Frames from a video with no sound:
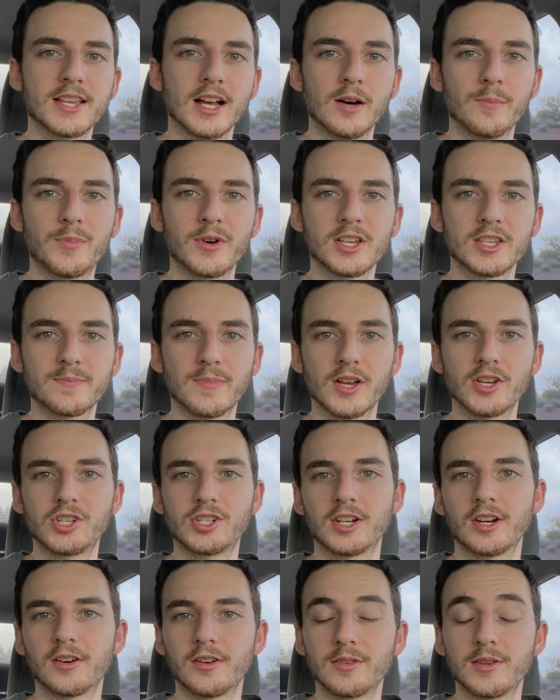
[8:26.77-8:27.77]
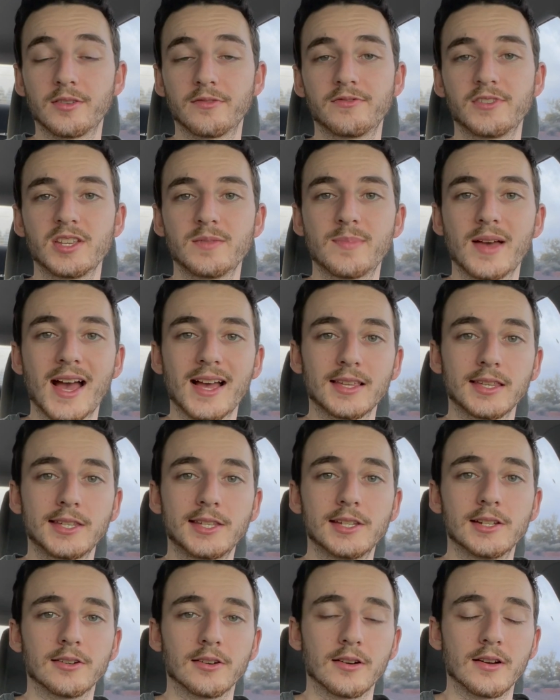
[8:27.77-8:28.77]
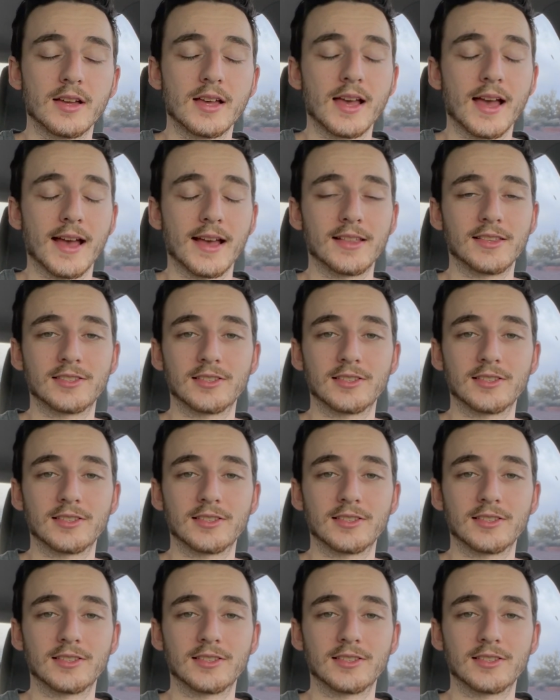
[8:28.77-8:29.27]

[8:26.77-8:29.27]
help us by sharing your feedback here. And